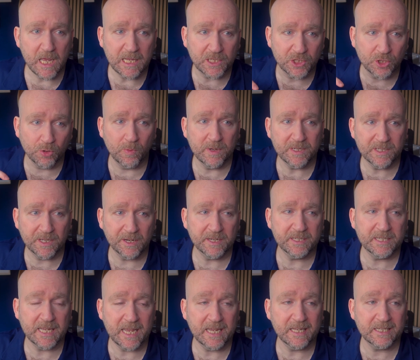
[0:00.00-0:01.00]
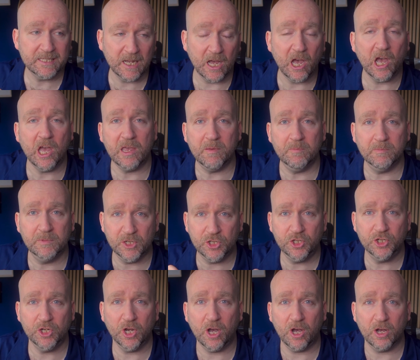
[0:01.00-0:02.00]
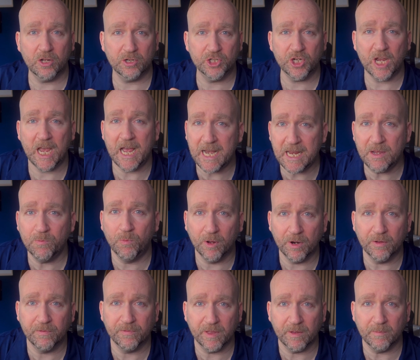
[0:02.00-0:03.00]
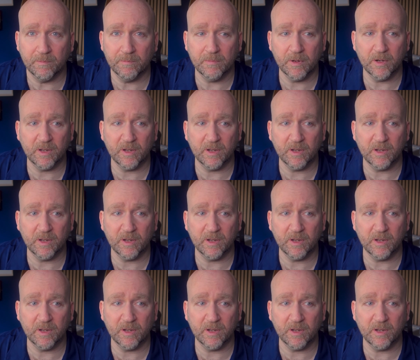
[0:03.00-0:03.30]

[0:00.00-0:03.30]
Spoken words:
it's always going to take time to charge any one of them.